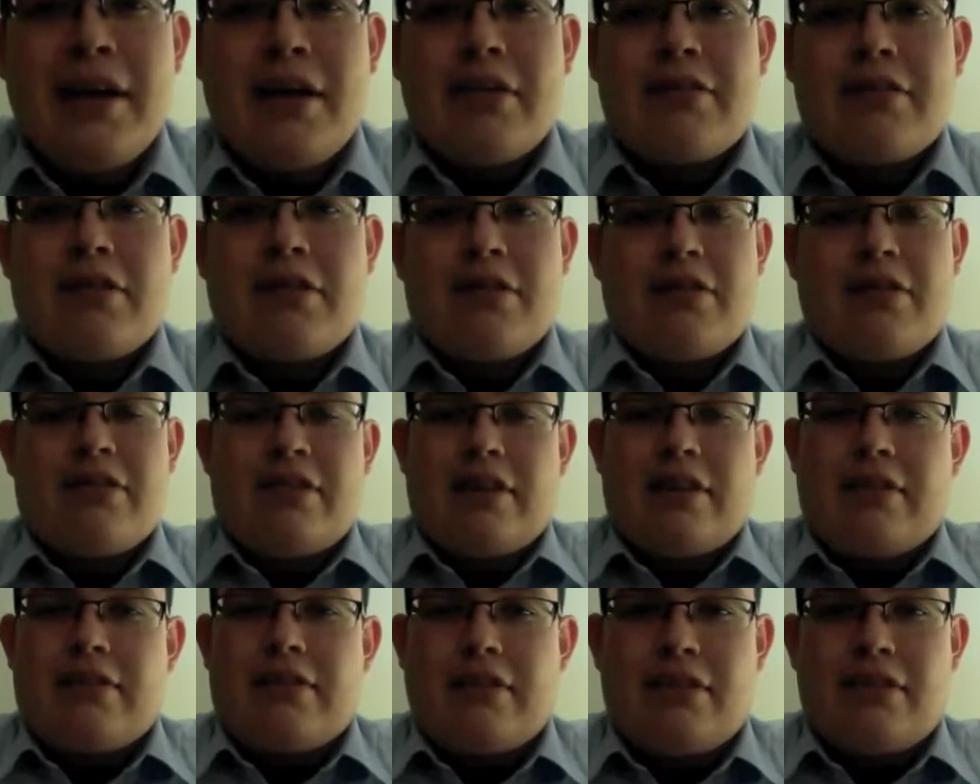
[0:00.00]
So there's an
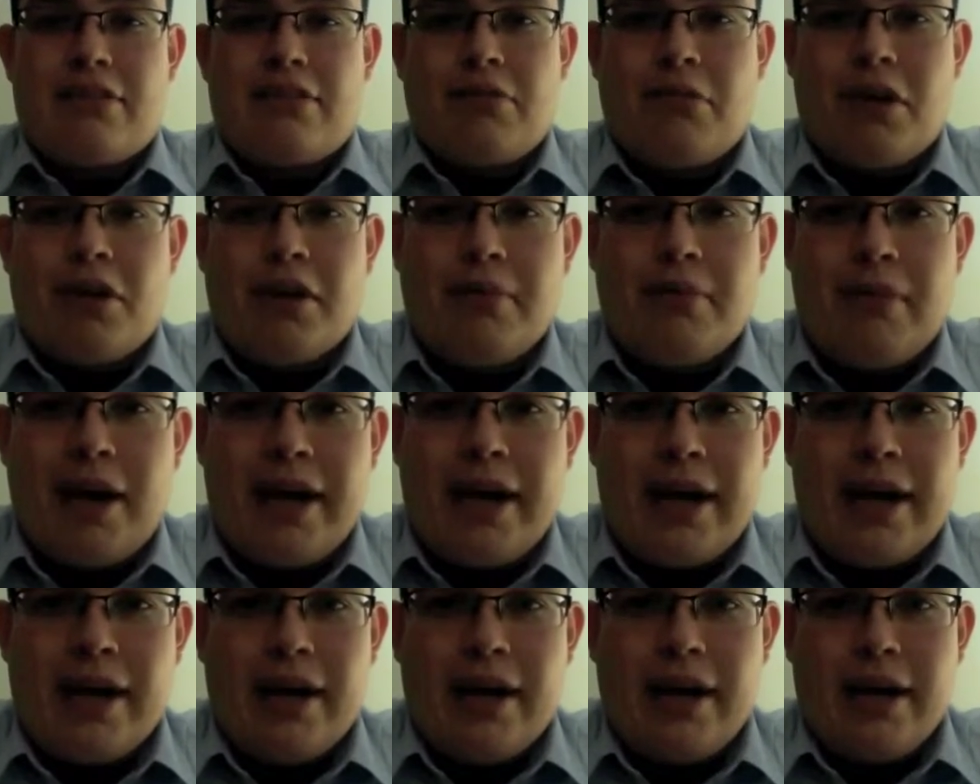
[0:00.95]
instance where
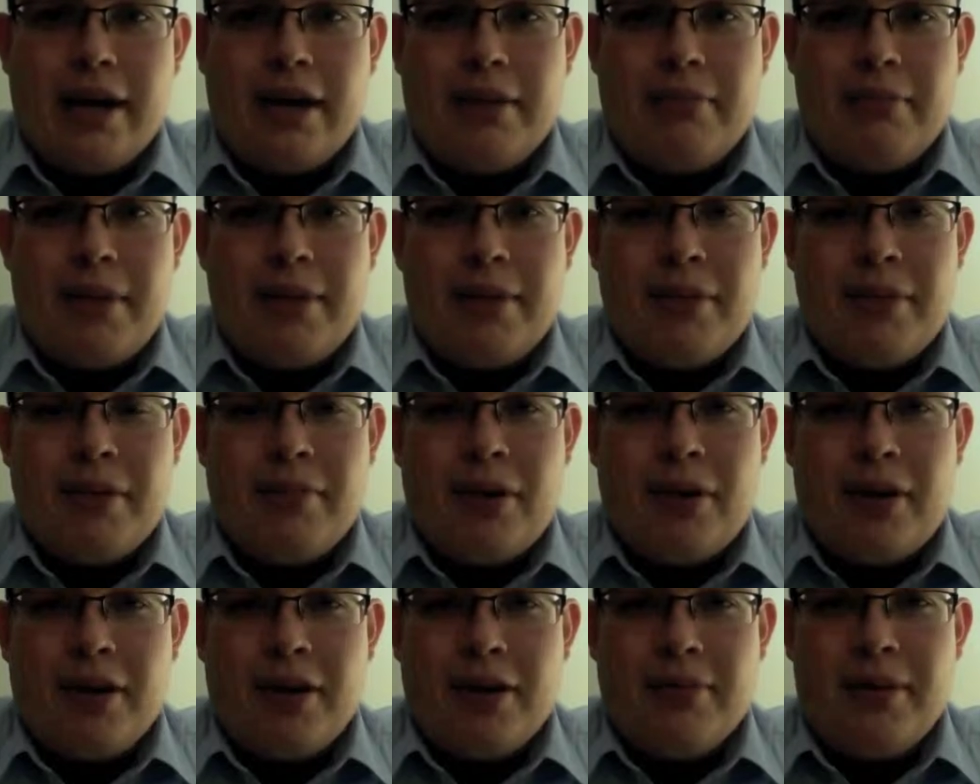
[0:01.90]
my member of
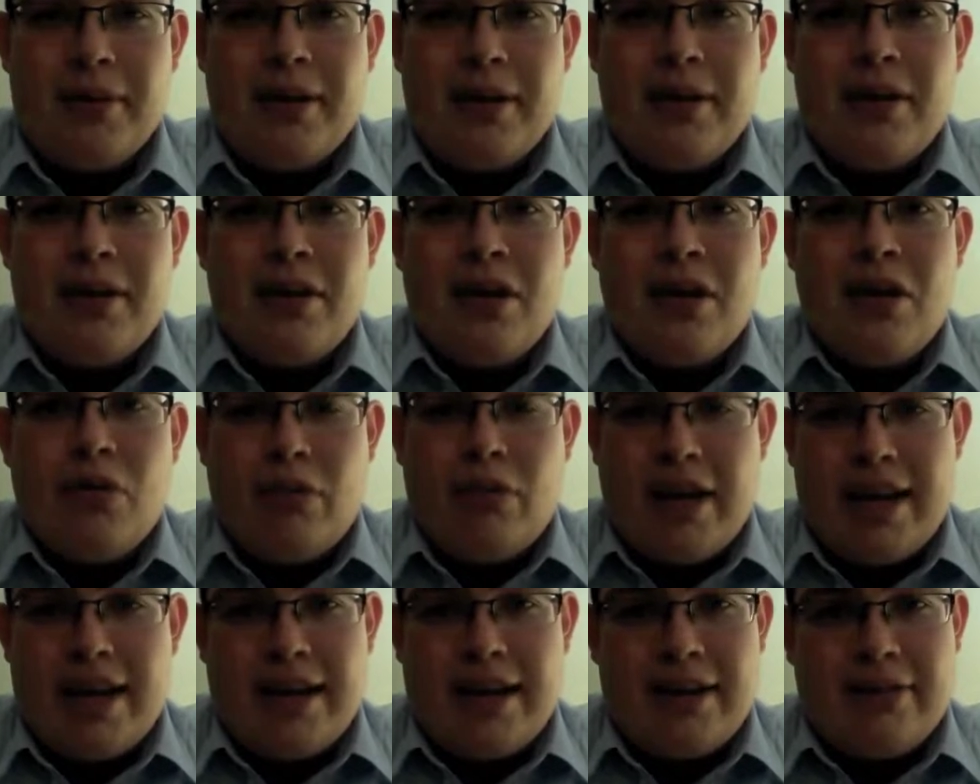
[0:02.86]
parliament
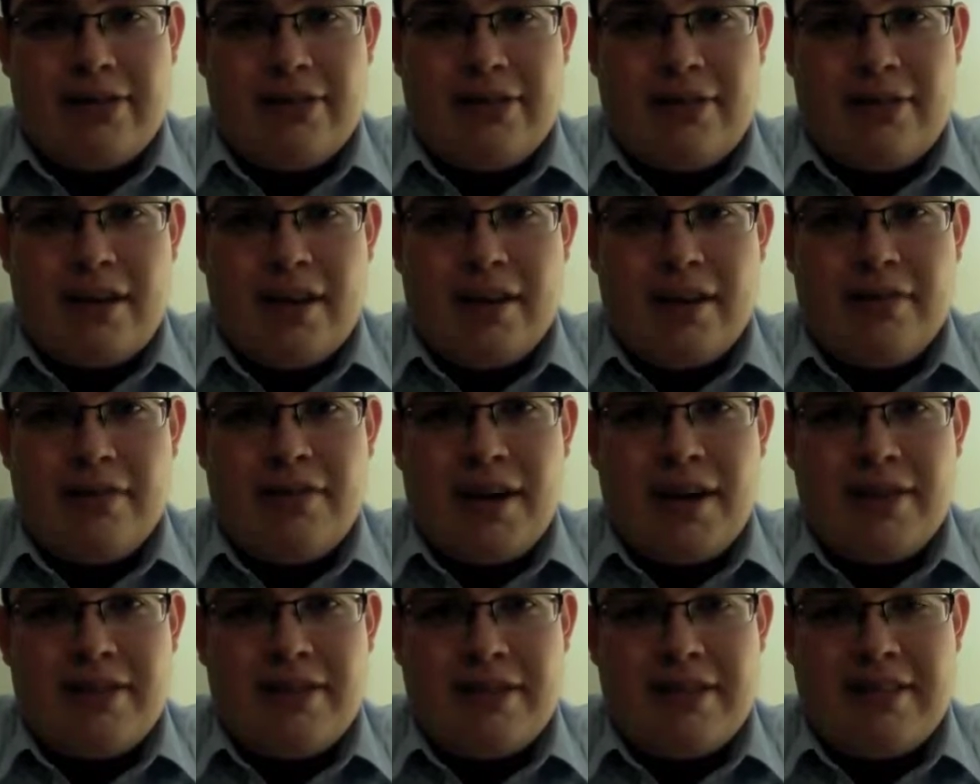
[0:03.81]
ran out of
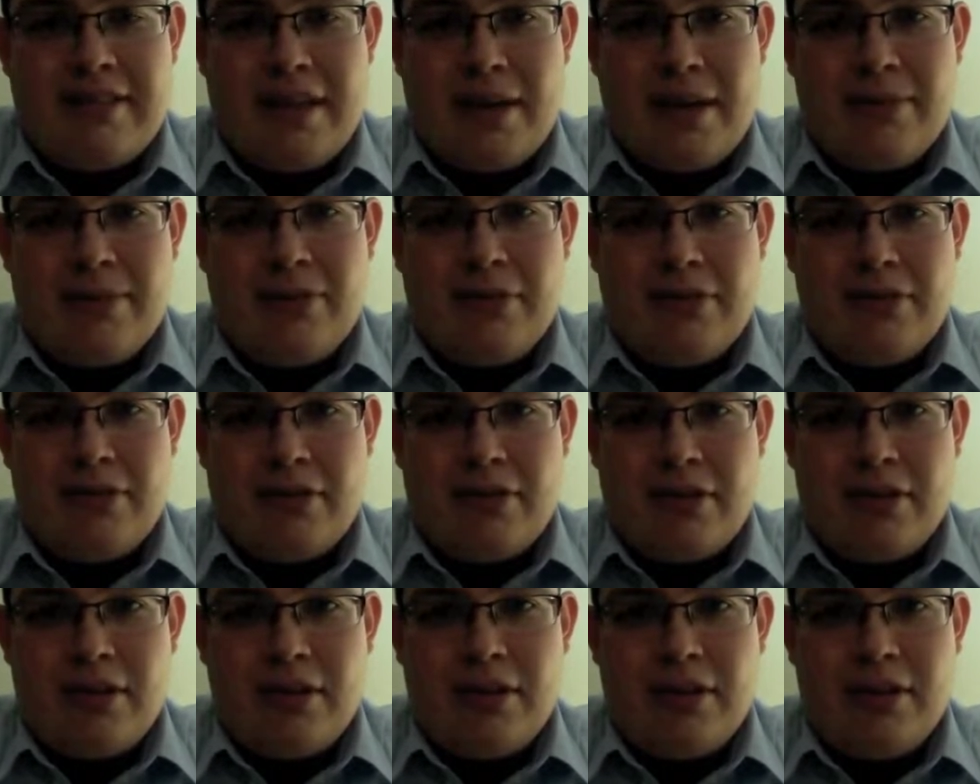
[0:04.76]
5-cent stamps, which
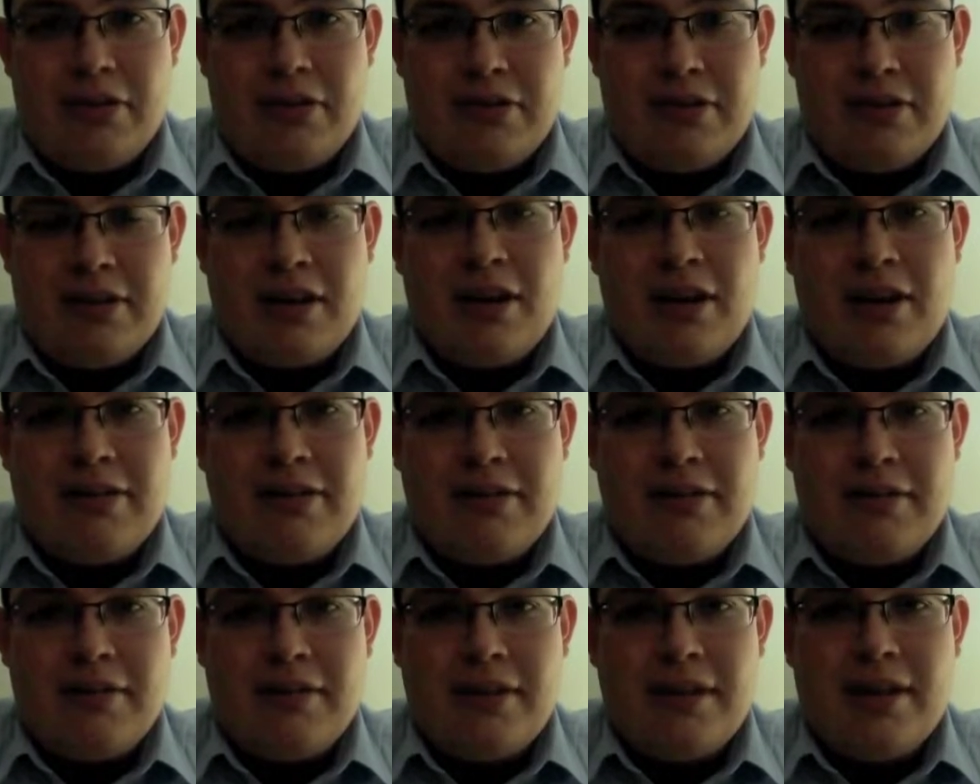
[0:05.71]
is the cost of